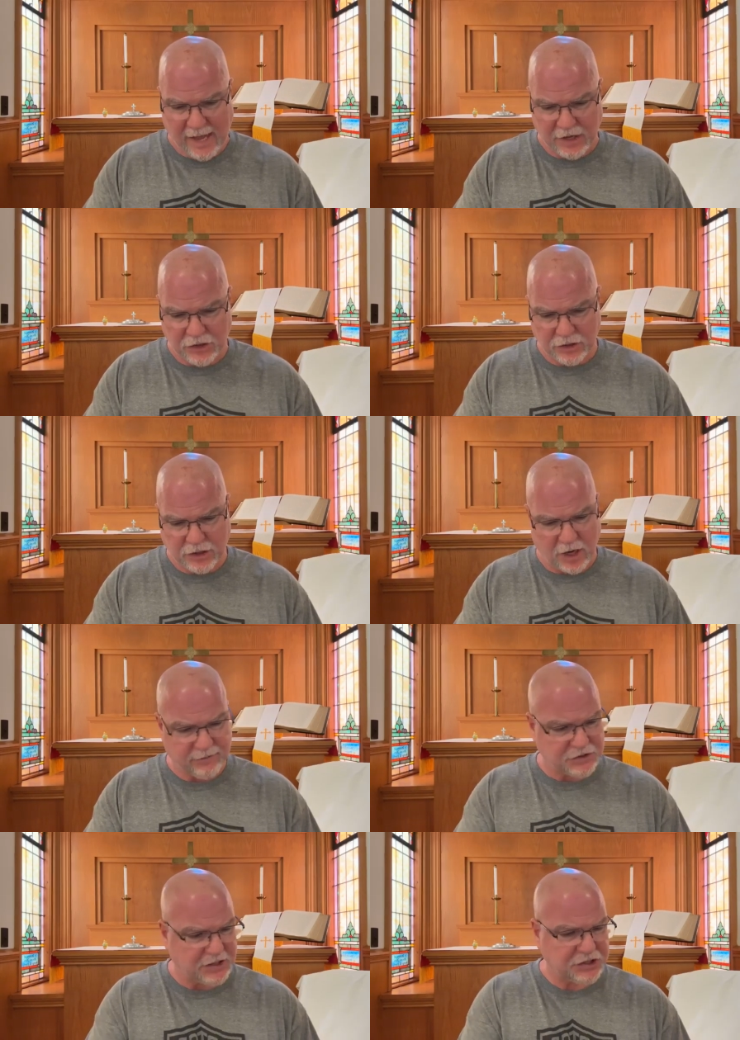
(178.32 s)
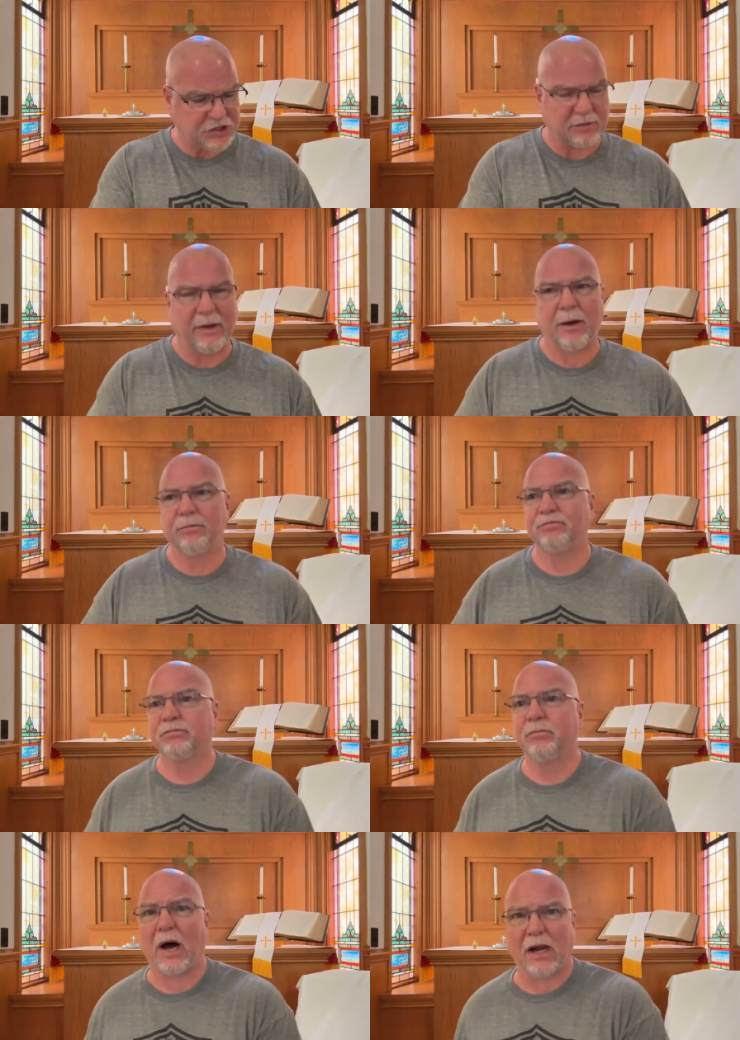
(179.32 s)
I had a good conversation
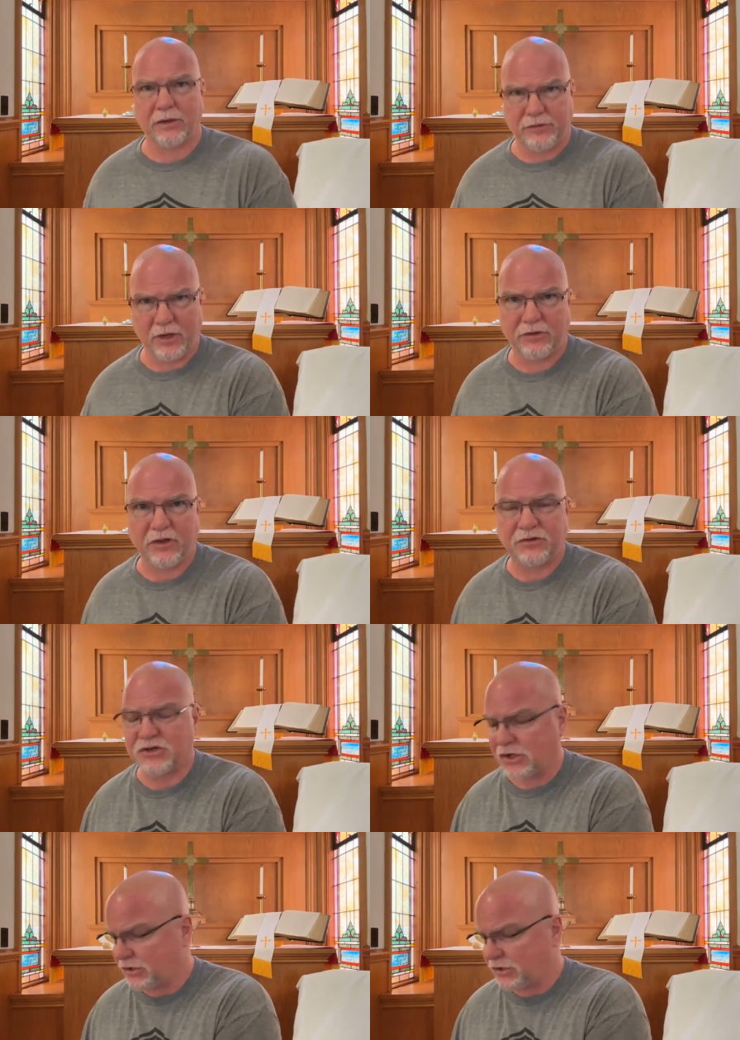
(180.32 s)
about politics and